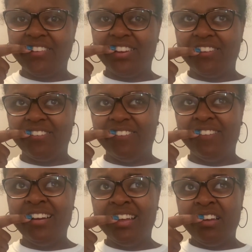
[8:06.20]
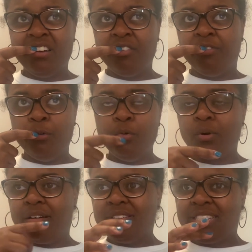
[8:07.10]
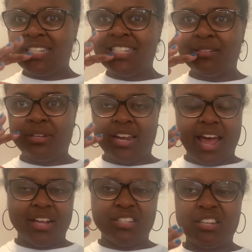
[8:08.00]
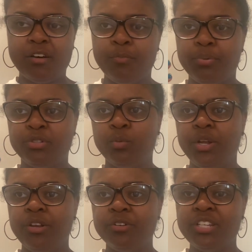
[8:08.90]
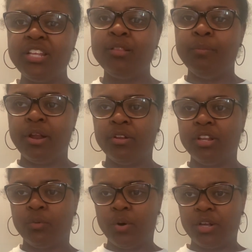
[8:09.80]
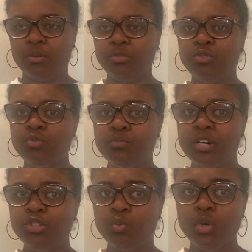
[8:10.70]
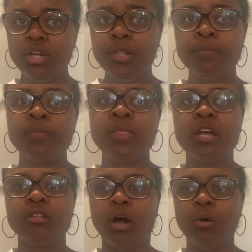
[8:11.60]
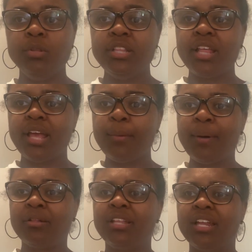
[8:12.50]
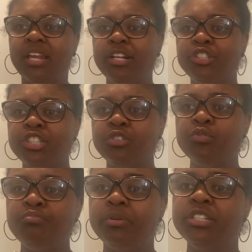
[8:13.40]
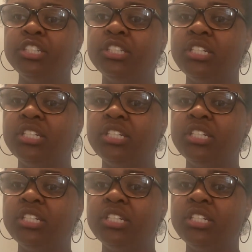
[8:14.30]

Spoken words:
the little food crevices and stuff between your teeth better than a regular toothbrush would. The only thing about the electric toothbrushes